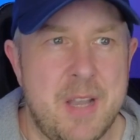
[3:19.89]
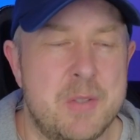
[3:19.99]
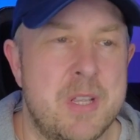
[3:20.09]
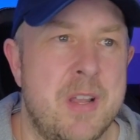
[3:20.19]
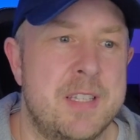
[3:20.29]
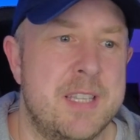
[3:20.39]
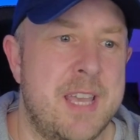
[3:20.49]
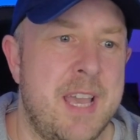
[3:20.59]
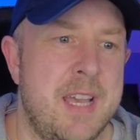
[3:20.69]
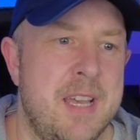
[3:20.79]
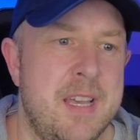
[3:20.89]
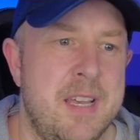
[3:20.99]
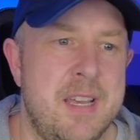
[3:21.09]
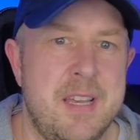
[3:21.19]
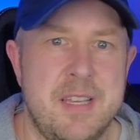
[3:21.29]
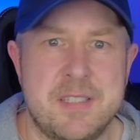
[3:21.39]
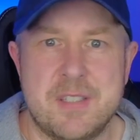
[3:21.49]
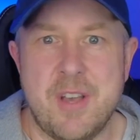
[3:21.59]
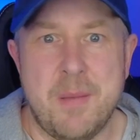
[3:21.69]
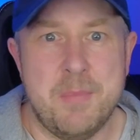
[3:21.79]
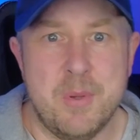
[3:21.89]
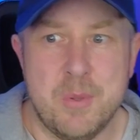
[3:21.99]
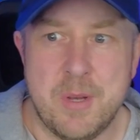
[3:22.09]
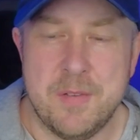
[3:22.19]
I also like to get a sample